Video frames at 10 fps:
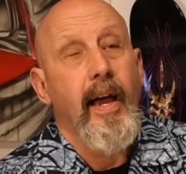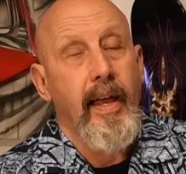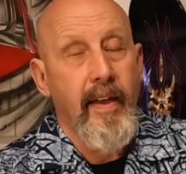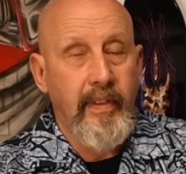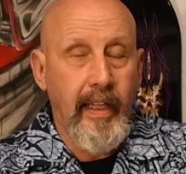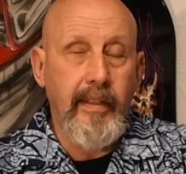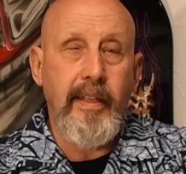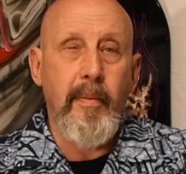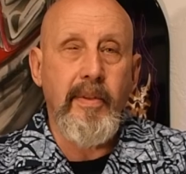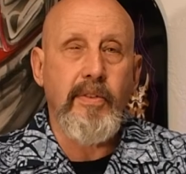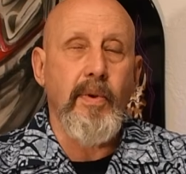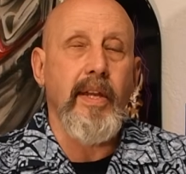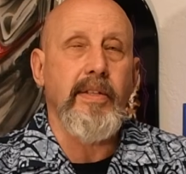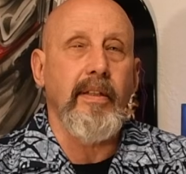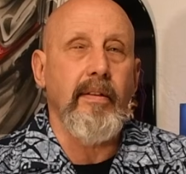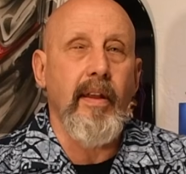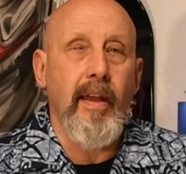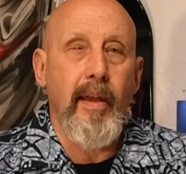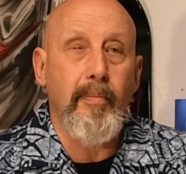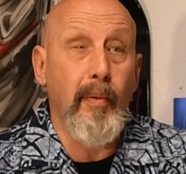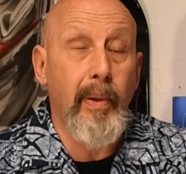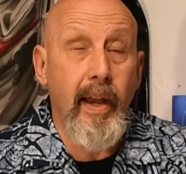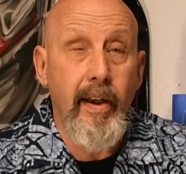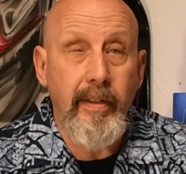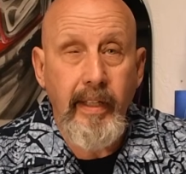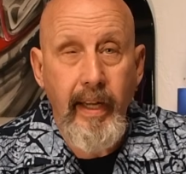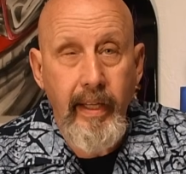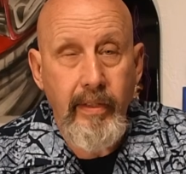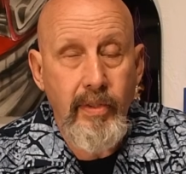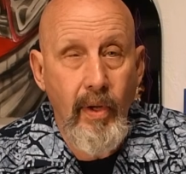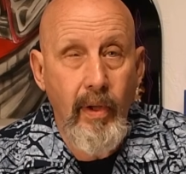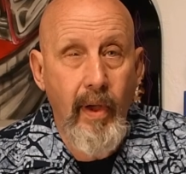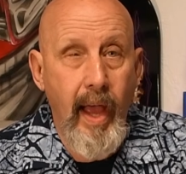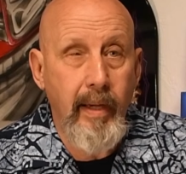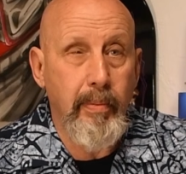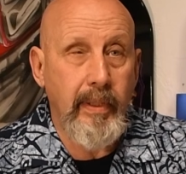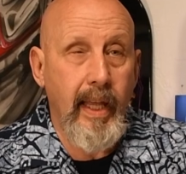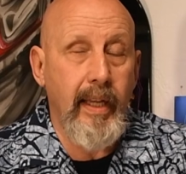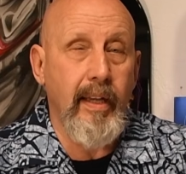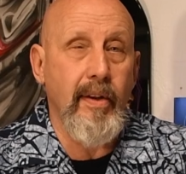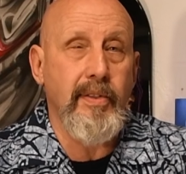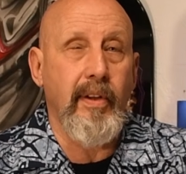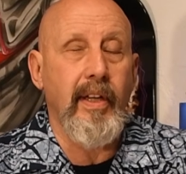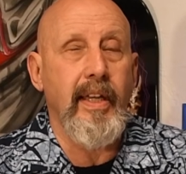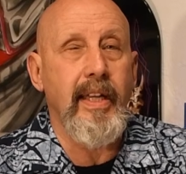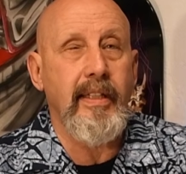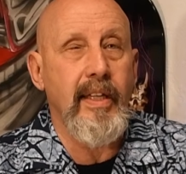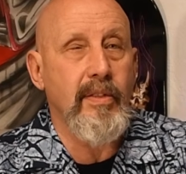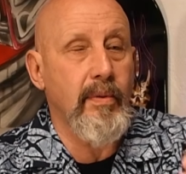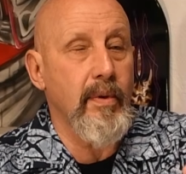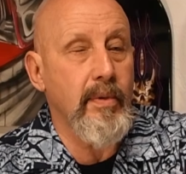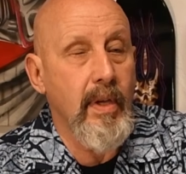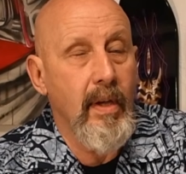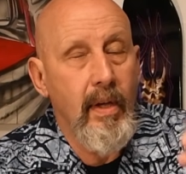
I have a little demonstration prepared that I can show you how to put that in there. So you're going to need these screws.